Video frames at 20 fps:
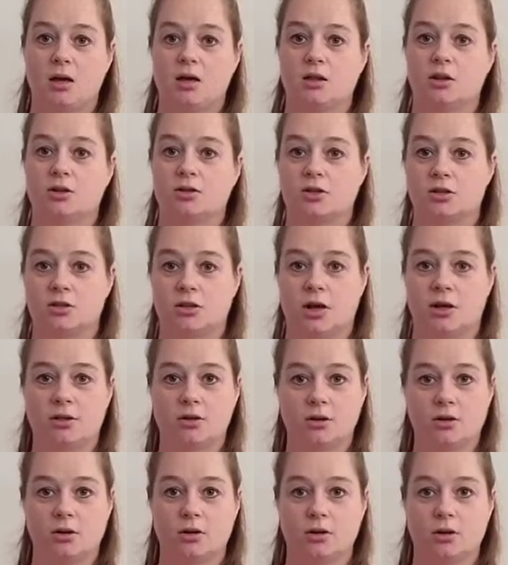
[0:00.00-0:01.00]
there's
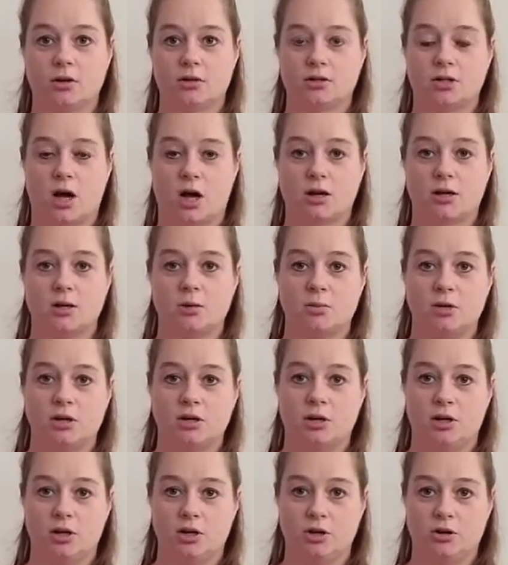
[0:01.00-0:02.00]
another document
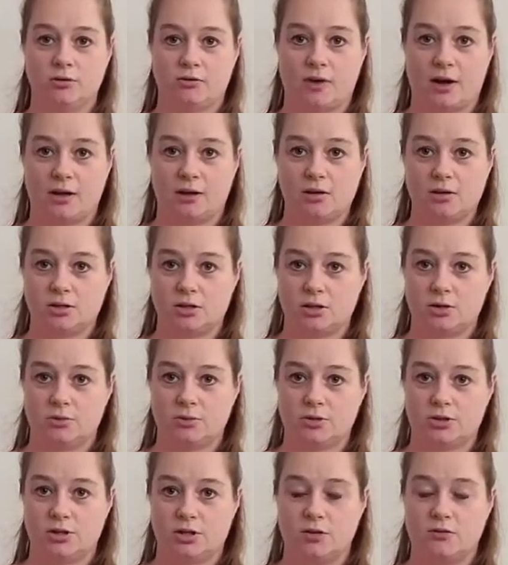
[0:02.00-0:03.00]
in your files that you
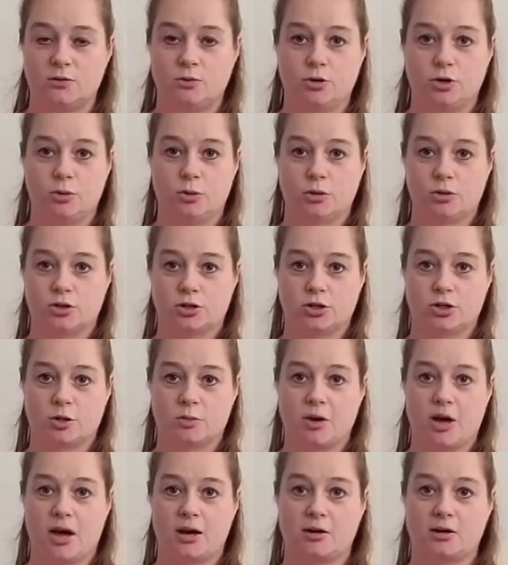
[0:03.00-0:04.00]
received when you purchased the
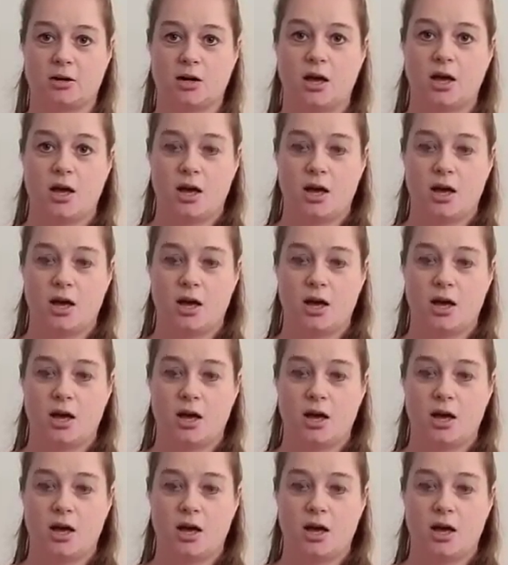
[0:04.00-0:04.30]
pattern,